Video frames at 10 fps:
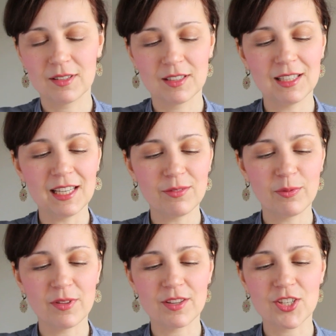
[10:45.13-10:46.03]
live
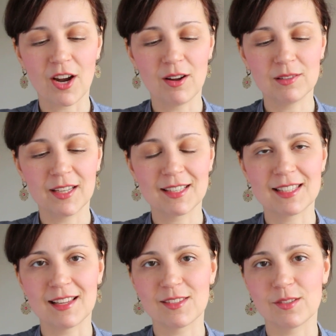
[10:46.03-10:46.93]
with a childlike
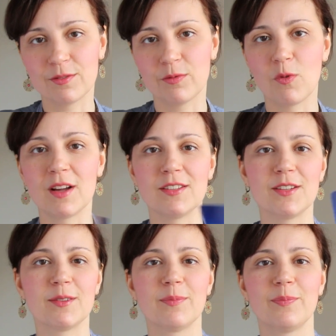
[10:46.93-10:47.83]
sense of
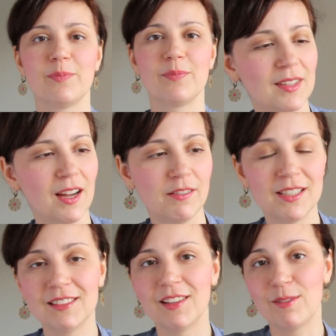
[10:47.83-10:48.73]
wonder. I
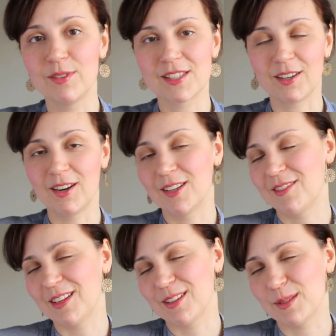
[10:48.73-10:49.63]
really love this card. I
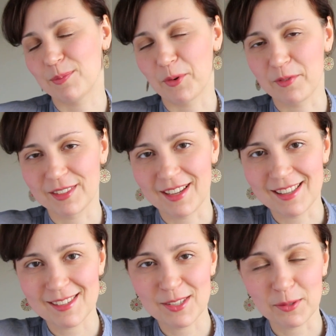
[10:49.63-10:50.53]
think it's a perfect
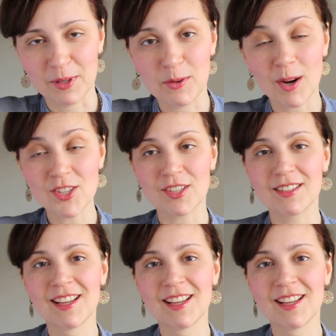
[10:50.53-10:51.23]
answer to my question.